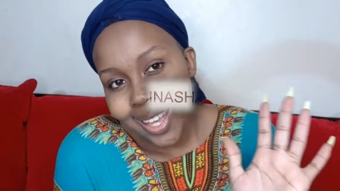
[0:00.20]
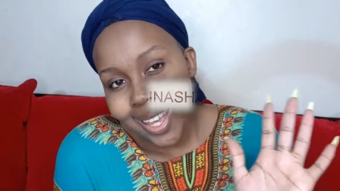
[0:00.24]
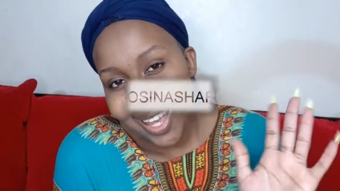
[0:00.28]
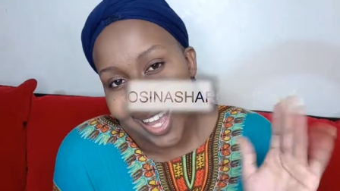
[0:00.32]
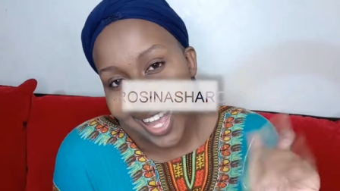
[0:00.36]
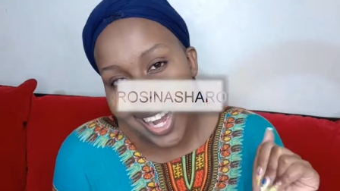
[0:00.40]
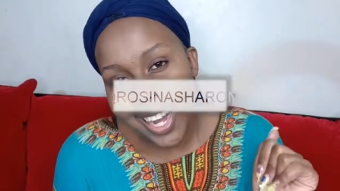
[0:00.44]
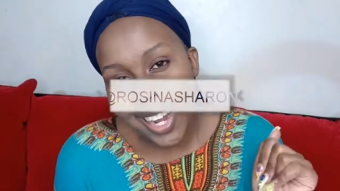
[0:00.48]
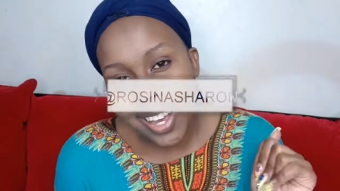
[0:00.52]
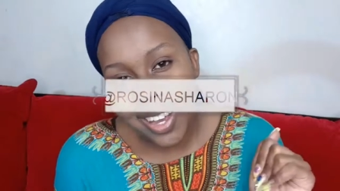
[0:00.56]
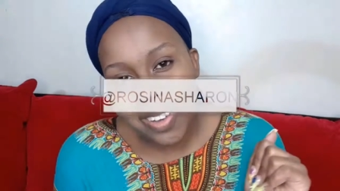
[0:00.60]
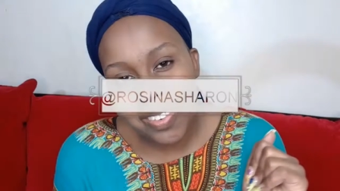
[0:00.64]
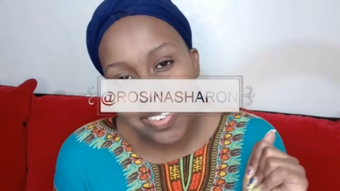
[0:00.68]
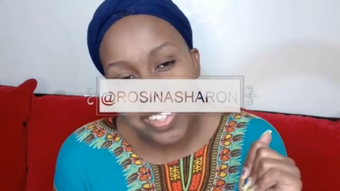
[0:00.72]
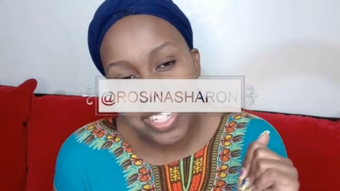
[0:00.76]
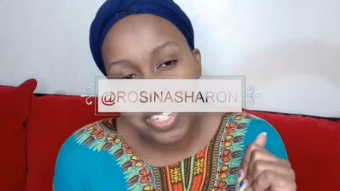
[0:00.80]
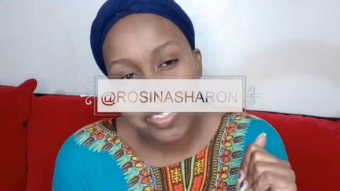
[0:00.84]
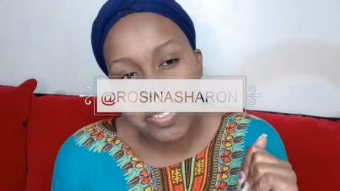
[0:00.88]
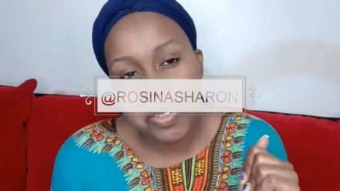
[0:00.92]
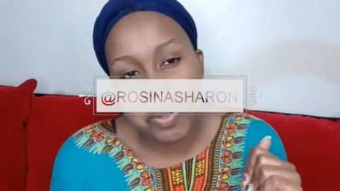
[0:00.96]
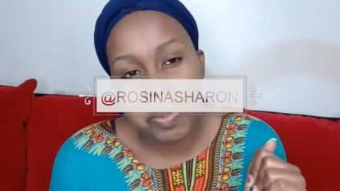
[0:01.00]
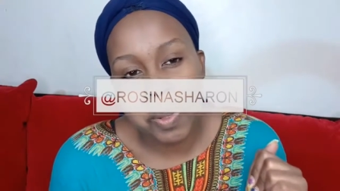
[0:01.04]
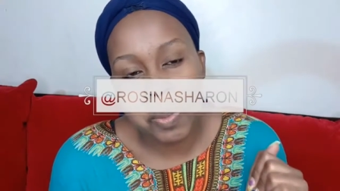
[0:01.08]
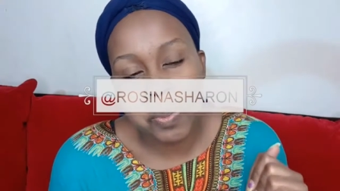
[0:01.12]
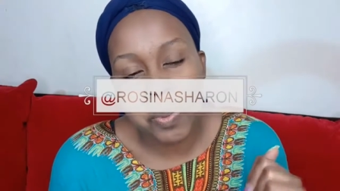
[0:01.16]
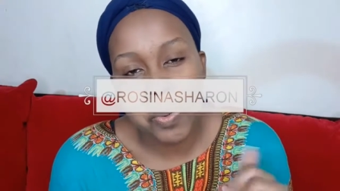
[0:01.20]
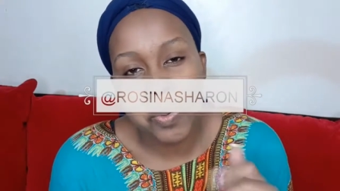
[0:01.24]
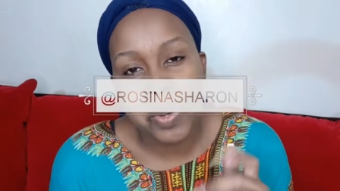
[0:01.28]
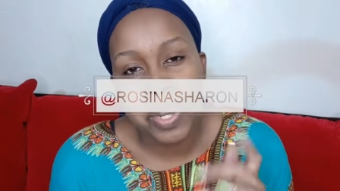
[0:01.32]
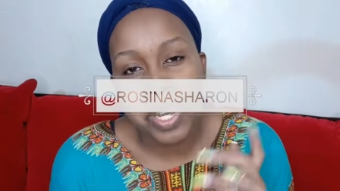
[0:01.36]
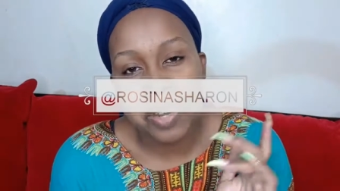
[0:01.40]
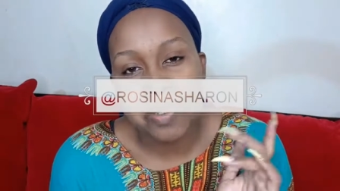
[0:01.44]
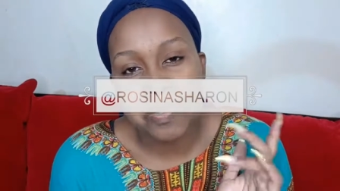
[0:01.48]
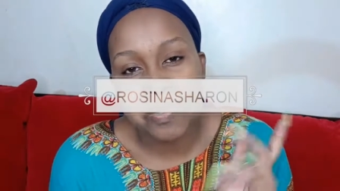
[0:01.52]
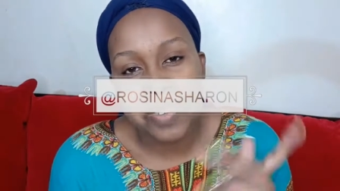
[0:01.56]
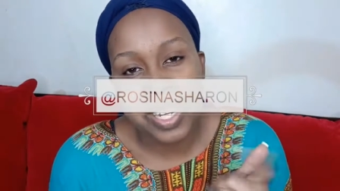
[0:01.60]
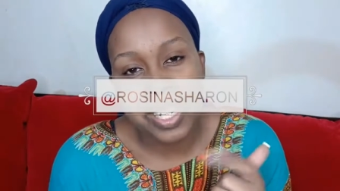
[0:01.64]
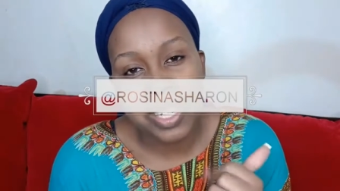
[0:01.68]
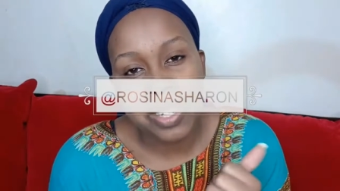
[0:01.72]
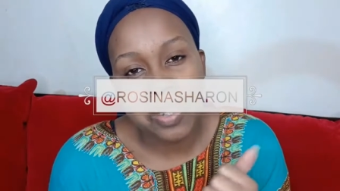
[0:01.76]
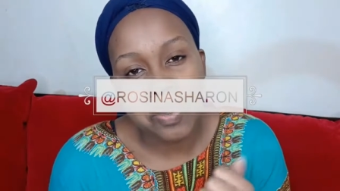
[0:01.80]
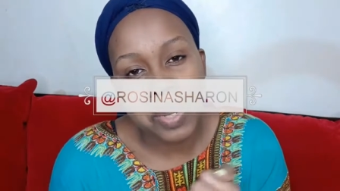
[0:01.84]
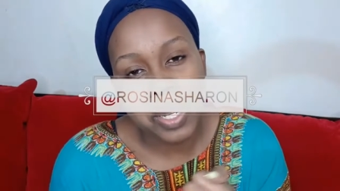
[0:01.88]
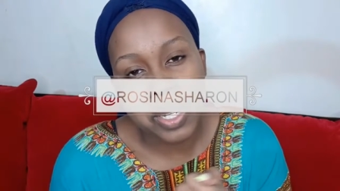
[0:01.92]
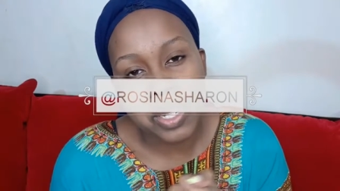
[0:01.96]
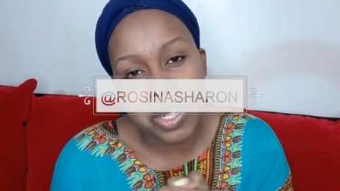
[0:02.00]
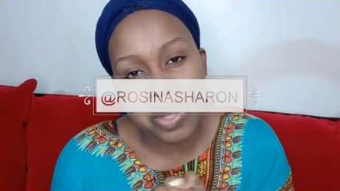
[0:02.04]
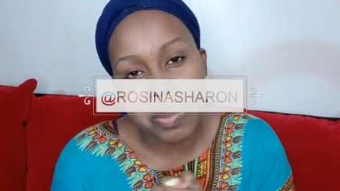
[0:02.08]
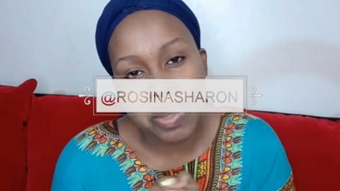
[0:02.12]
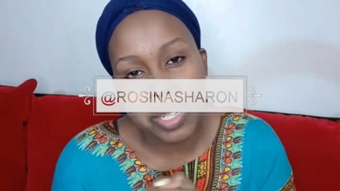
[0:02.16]
Hello beautiful people, welcome back to
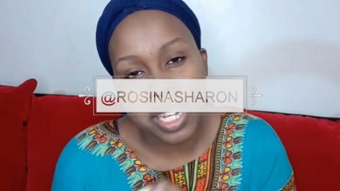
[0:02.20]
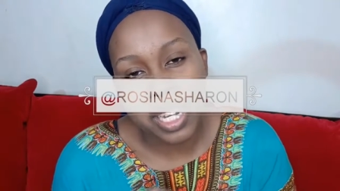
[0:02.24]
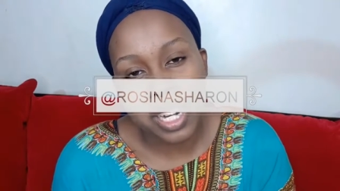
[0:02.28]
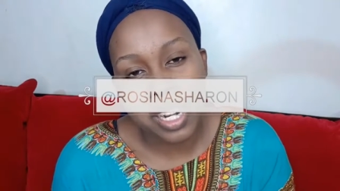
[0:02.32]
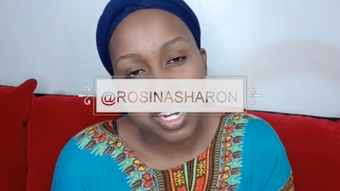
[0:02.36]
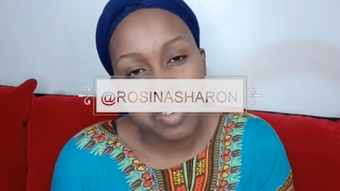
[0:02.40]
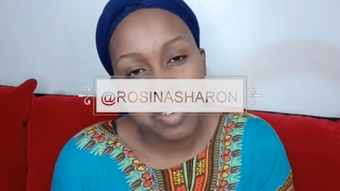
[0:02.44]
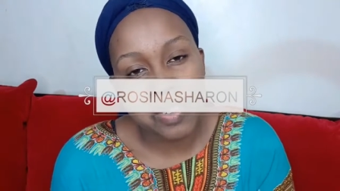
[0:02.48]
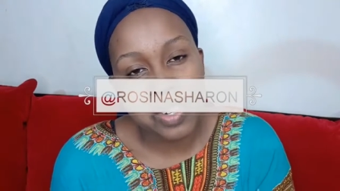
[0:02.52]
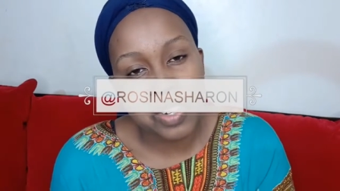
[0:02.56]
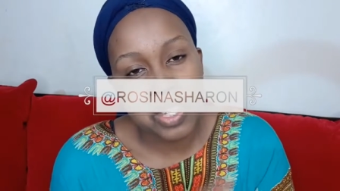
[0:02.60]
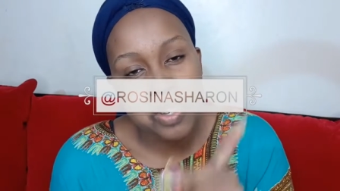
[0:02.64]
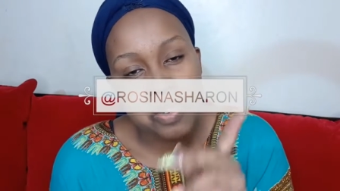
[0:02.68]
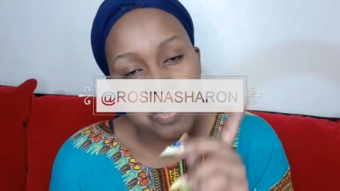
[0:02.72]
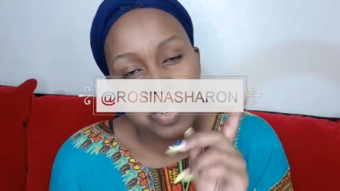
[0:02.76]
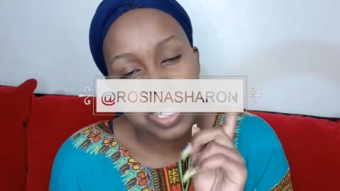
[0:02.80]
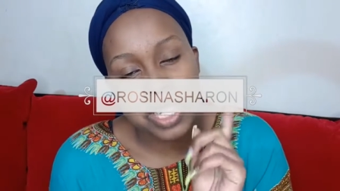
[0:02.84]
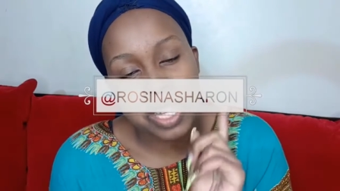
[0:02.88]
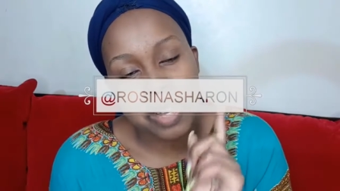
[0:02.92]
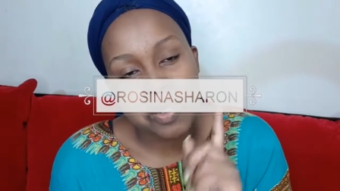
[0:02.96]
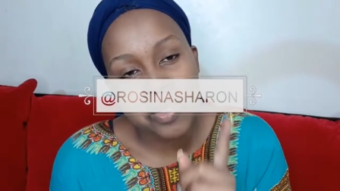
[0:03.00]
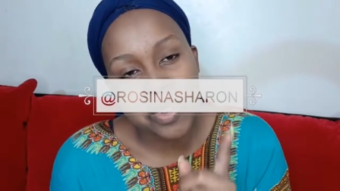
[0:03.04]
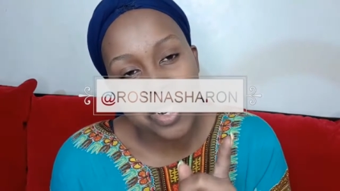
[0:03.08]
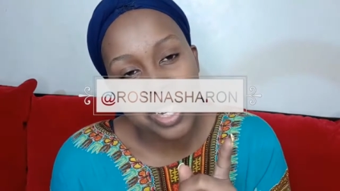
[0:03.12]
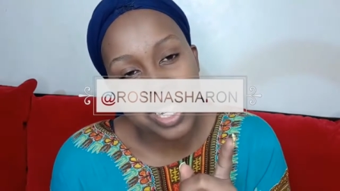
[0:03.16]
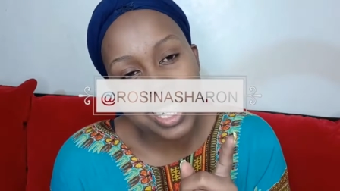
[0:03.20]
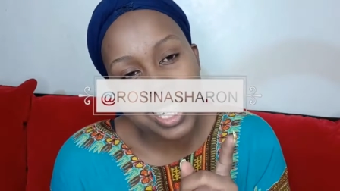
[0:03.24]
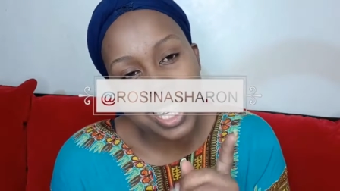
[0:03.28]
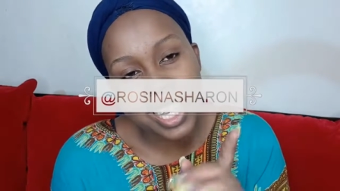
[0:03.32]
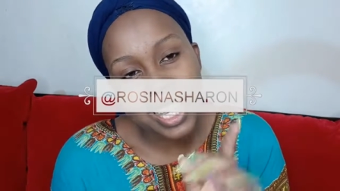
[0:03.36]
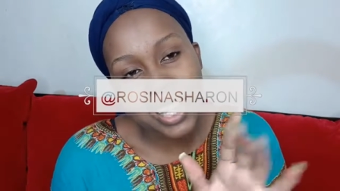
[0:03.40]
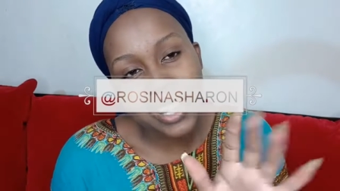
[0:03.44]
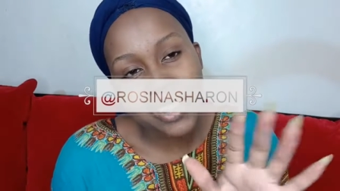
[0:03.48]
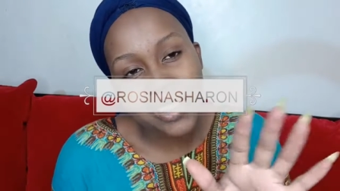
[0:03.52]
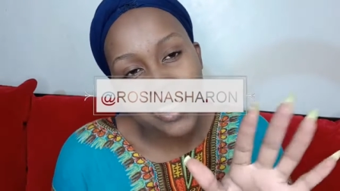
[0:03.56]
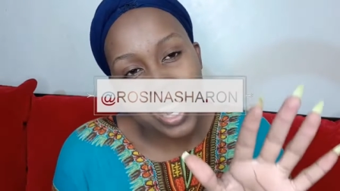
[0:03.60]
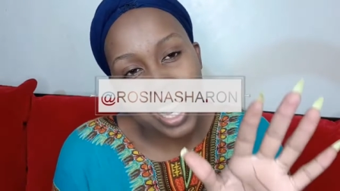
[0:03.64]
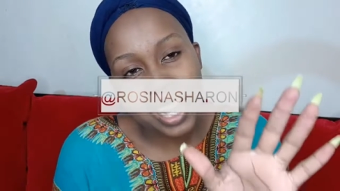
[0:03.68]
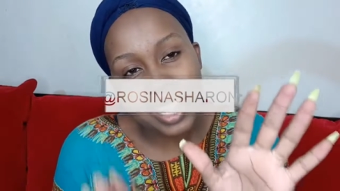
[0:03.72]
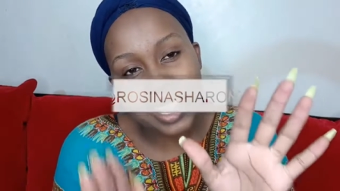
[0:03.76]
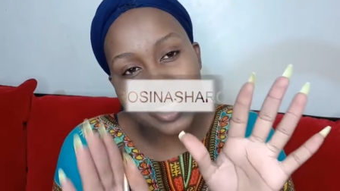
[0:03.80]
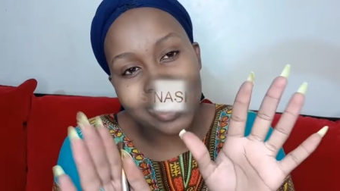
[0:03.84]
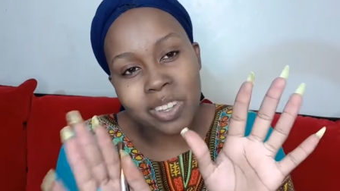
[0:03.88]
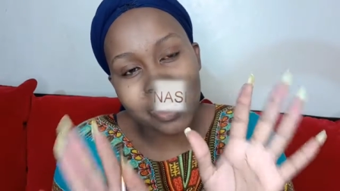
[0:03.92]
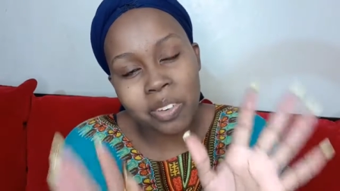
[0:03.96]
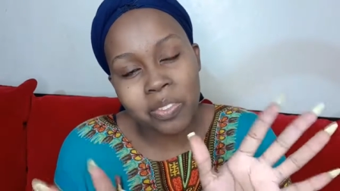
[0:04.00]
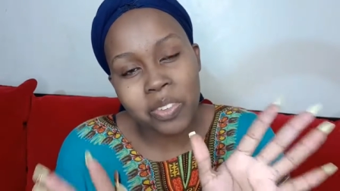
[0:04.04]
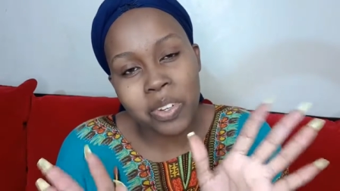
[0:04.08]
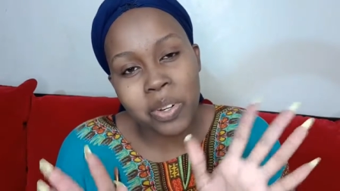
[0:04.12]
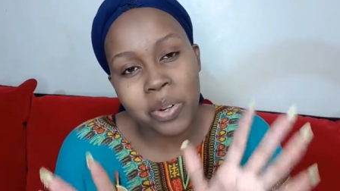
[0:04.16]
my YouTube channel. If it is the first time watching, you are
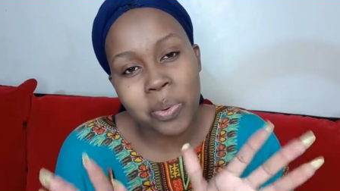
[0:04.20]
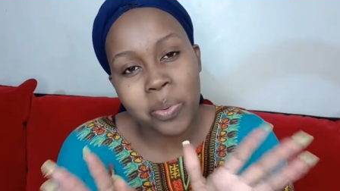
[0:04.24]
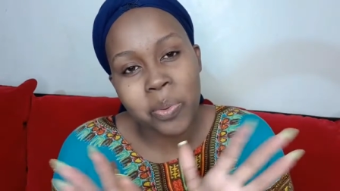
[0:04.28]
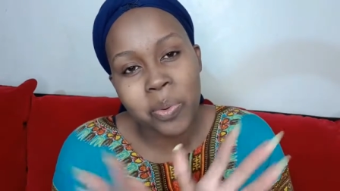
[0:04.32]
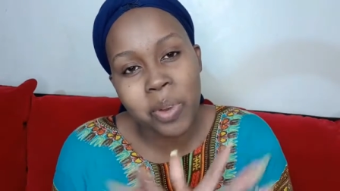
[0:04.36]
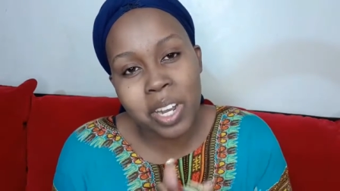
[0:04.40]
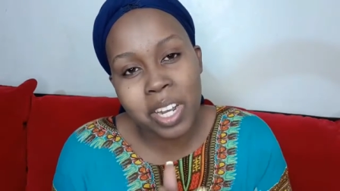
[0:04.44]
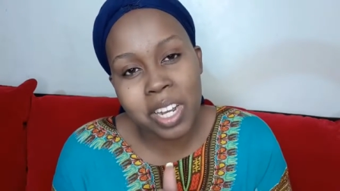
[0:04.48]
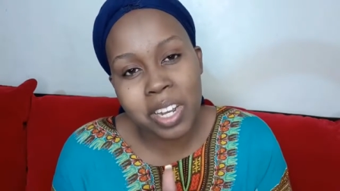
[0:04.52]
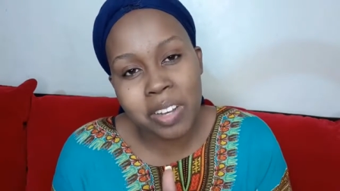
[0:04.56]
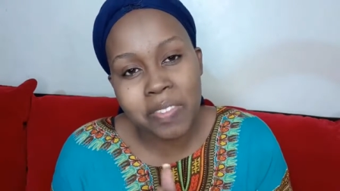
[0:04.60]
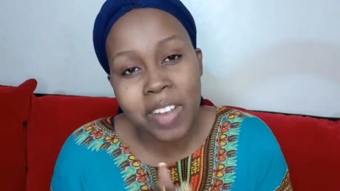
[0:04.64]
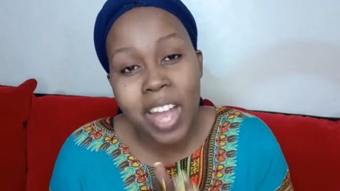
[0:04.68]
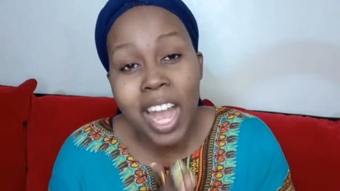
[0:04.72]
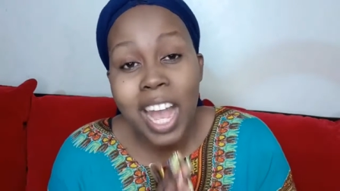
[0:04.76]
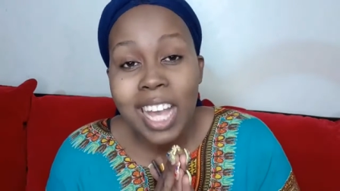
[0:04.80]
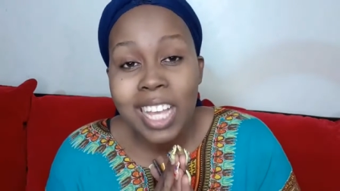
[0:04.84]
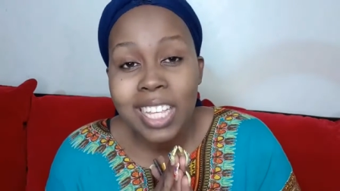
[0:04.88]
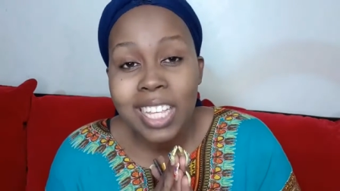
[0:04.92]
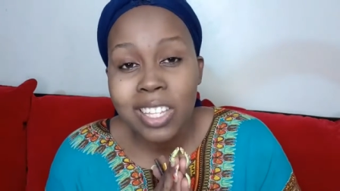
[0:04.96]
so very welcome.